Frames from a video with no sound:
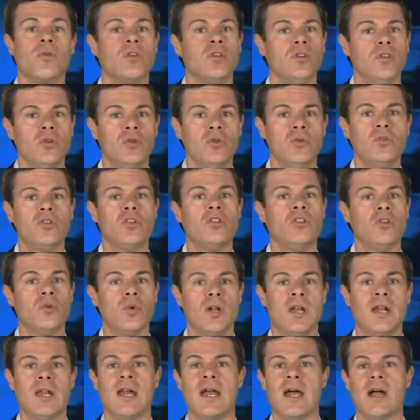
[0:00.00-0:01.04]
for you to do
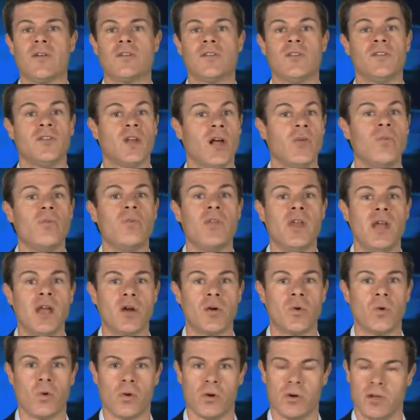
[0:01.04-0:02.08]
an analysis of
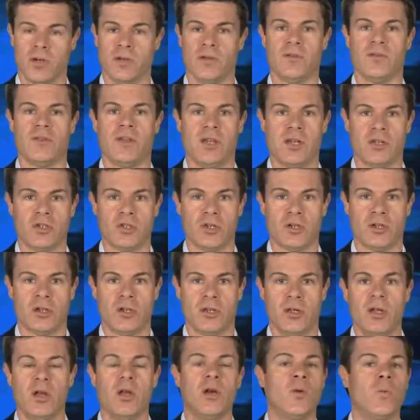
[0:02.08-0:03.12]
their organization.
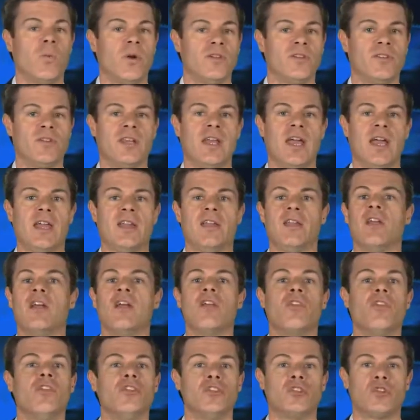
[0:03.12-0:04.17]
Once again,
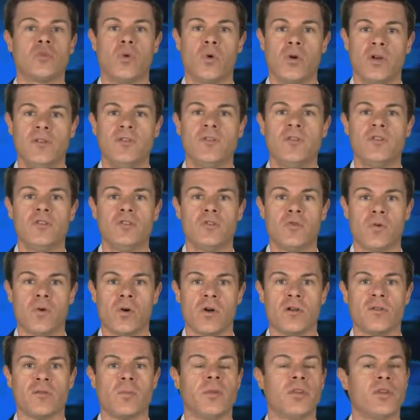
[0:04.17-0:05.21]
the choice is
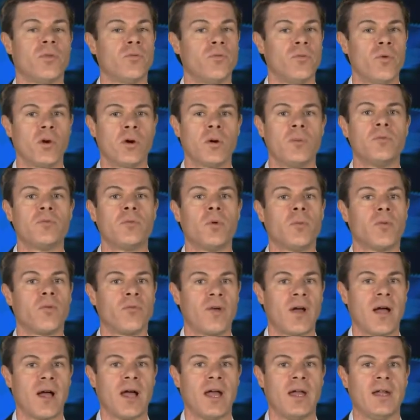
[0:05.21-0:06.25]
yours, but the forums will
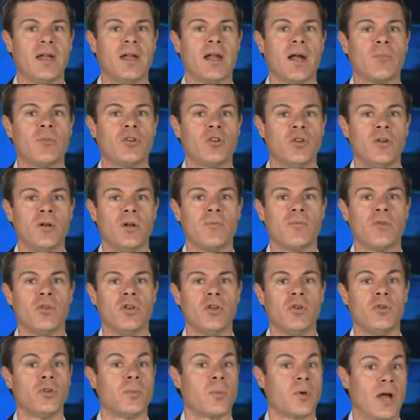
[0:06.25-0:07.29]
provide an opportunity for
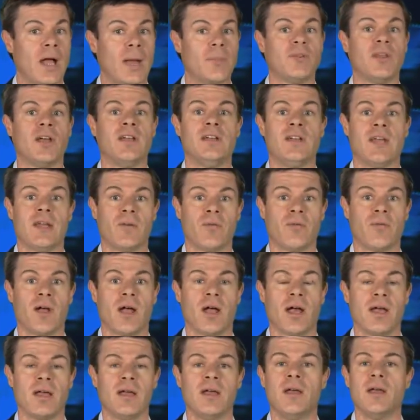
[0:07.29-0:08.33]
you to perhaps
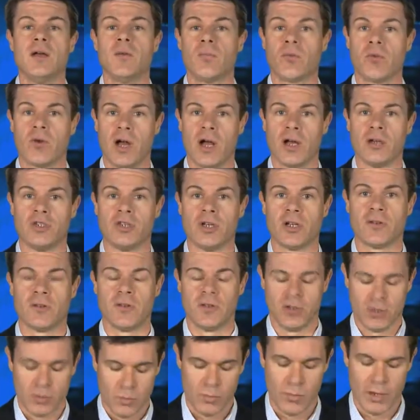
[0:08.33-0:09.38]
identify projects
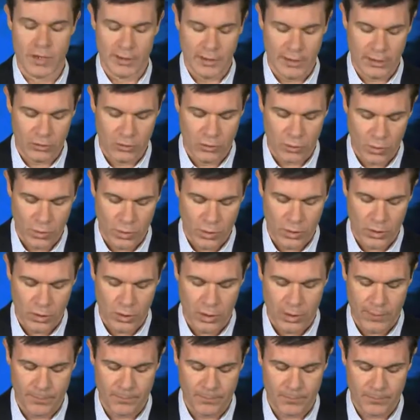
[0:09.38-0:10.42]
that you might like to work
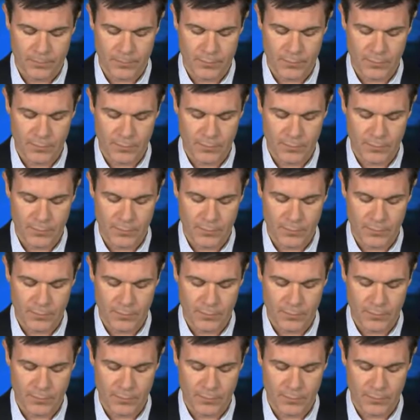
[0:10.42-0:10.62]
on.